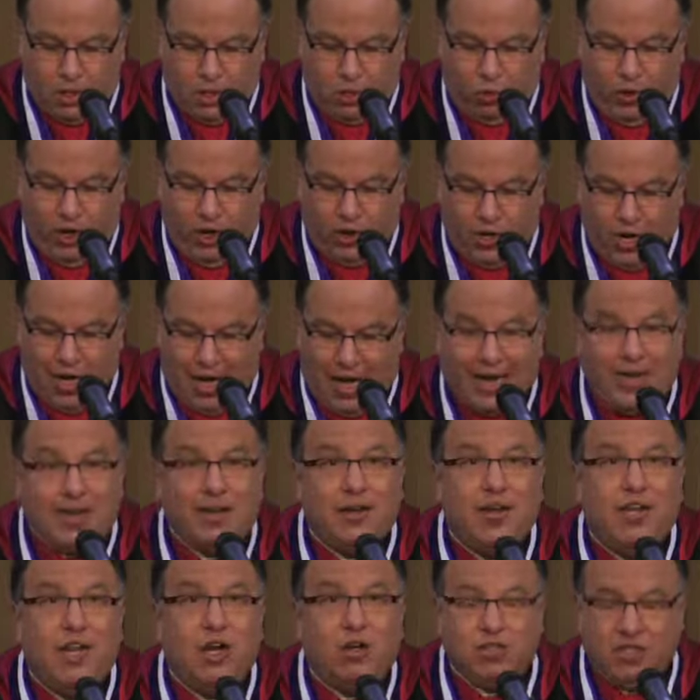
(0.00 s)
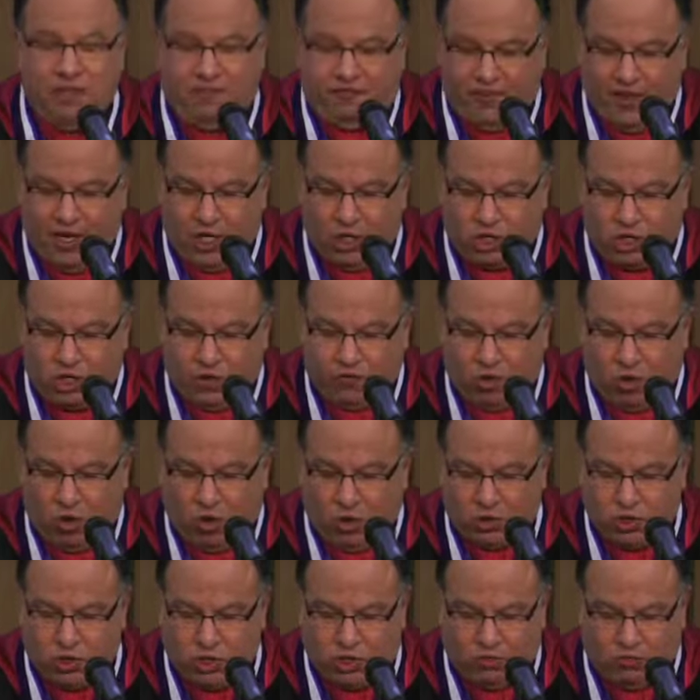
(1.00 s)
We are not nearly finished, of
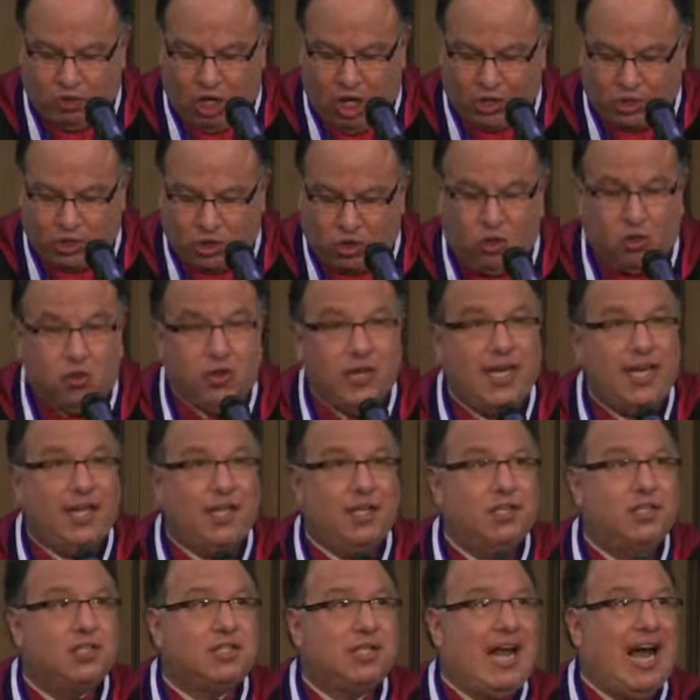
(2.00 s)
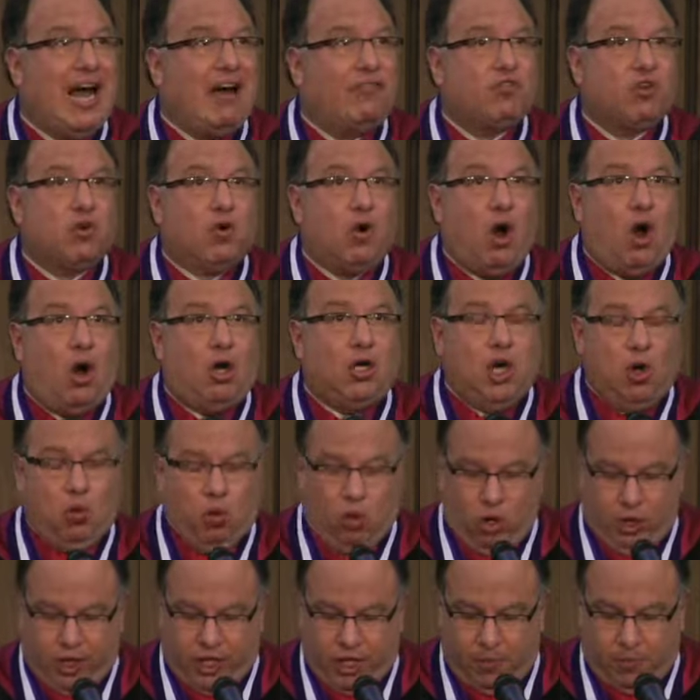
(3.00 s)
course. The law school is, after all, a
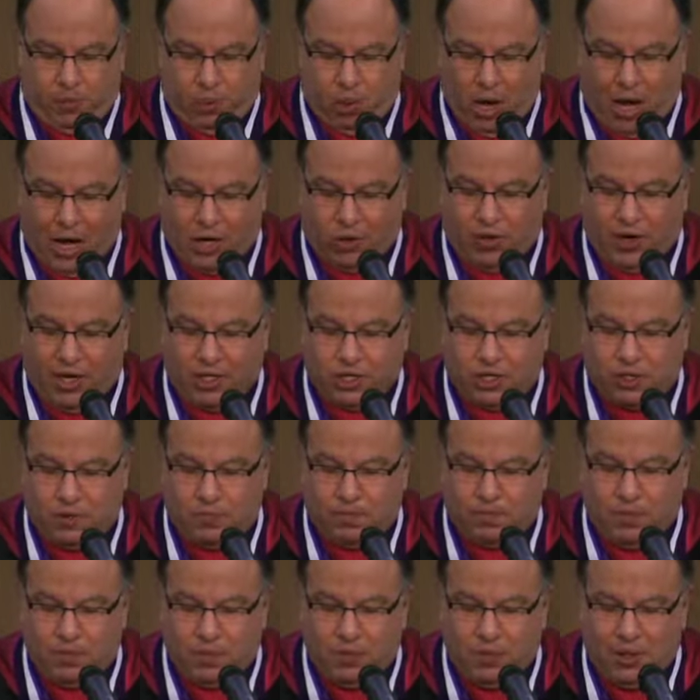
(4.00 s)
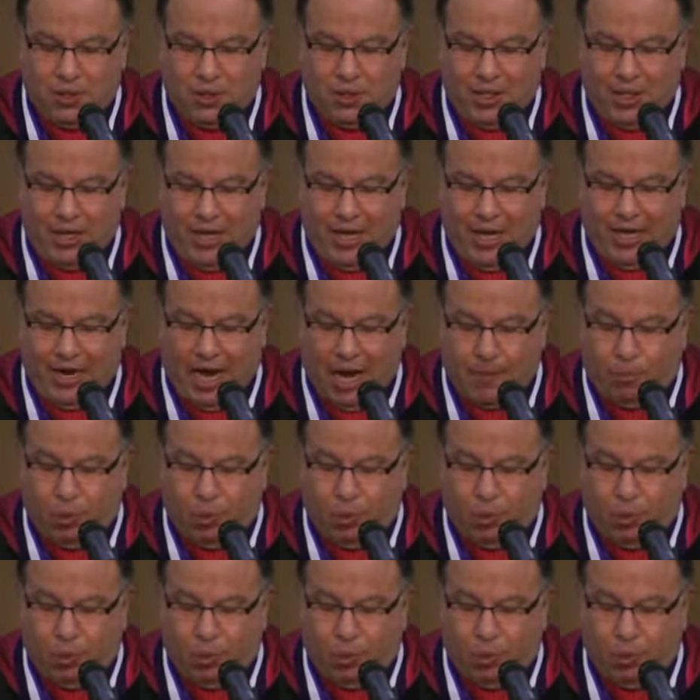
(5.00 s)
work in progress. And I